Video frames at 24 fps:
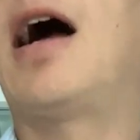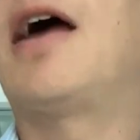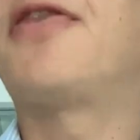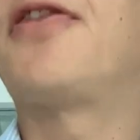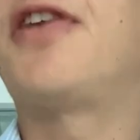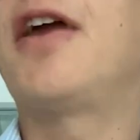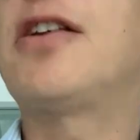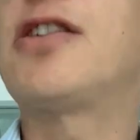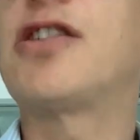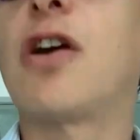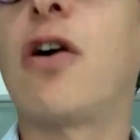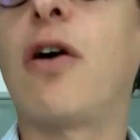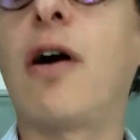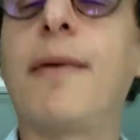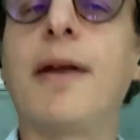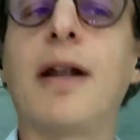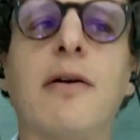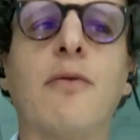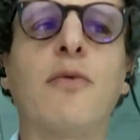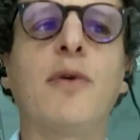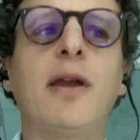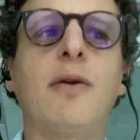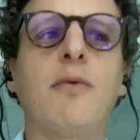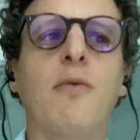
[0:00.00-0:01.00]
think so. I mean,
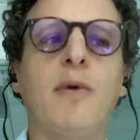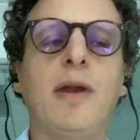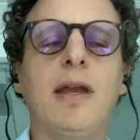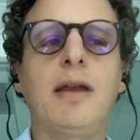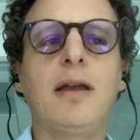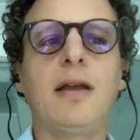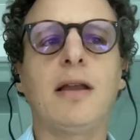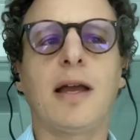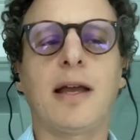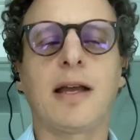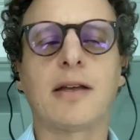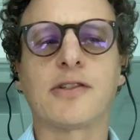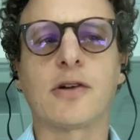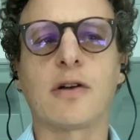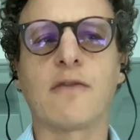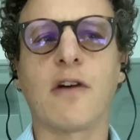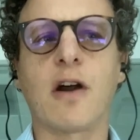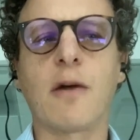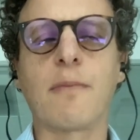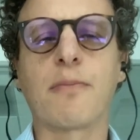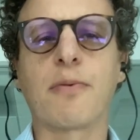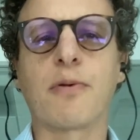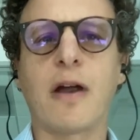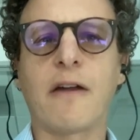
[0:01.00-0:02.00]
we, we like sort of
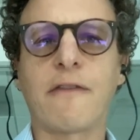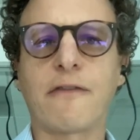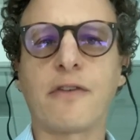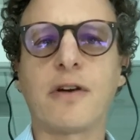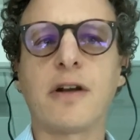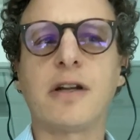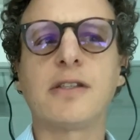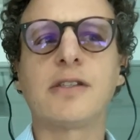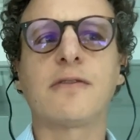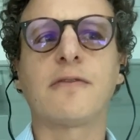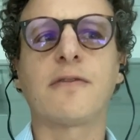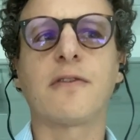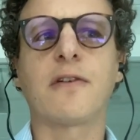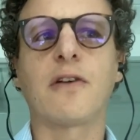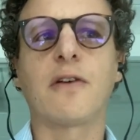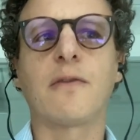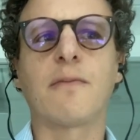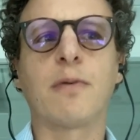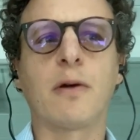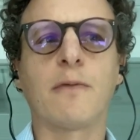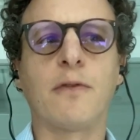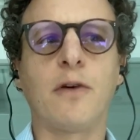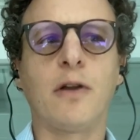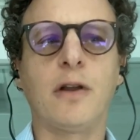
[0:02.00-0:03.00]
our preference for
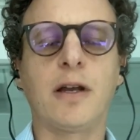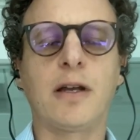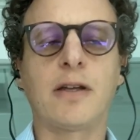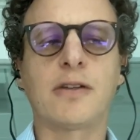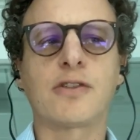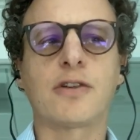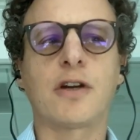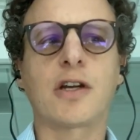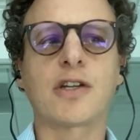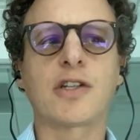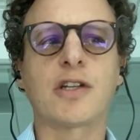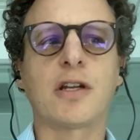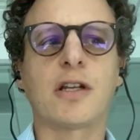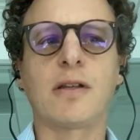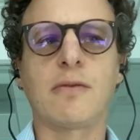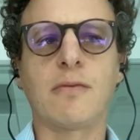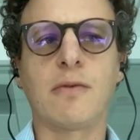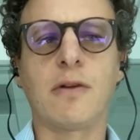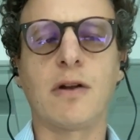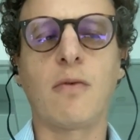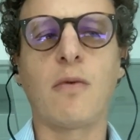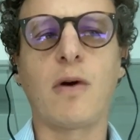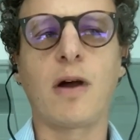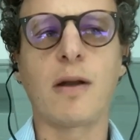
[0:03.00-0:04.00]
portfolio construction is
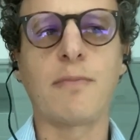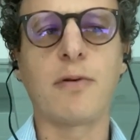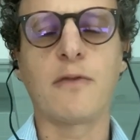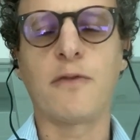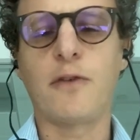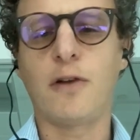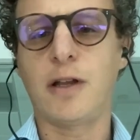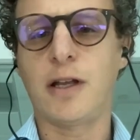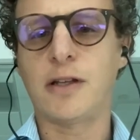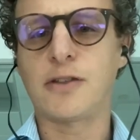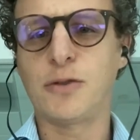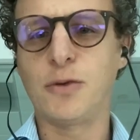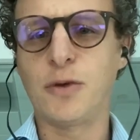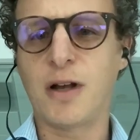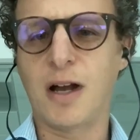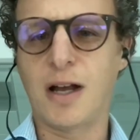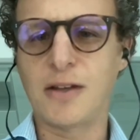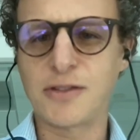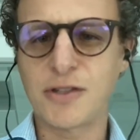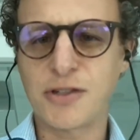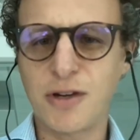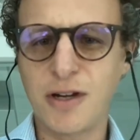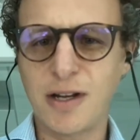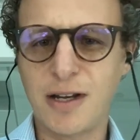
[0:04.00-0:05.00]
we don't want a portfolio that's too
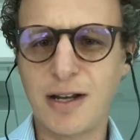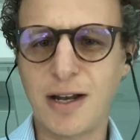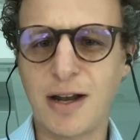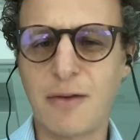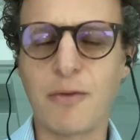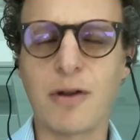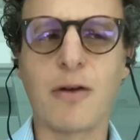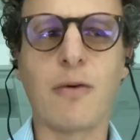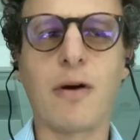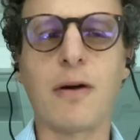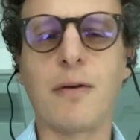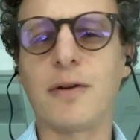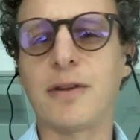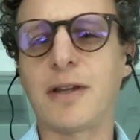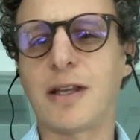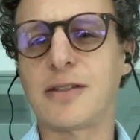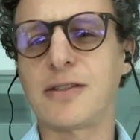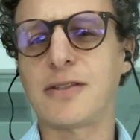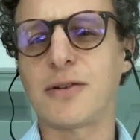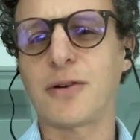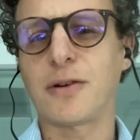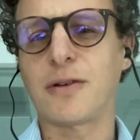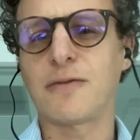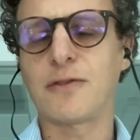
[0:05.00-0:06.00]
concentrated and we don't want one
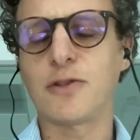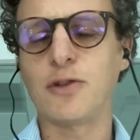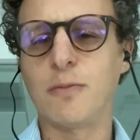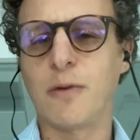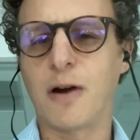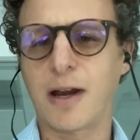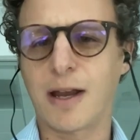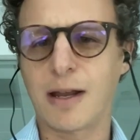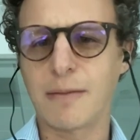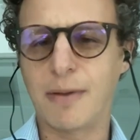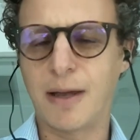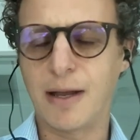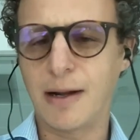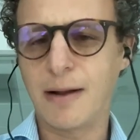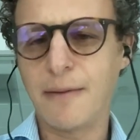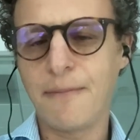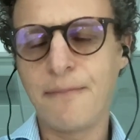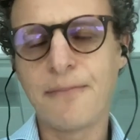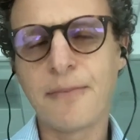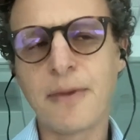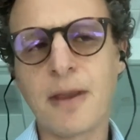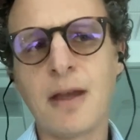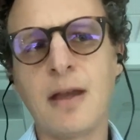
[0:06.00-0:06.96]
that's sort of too market beta.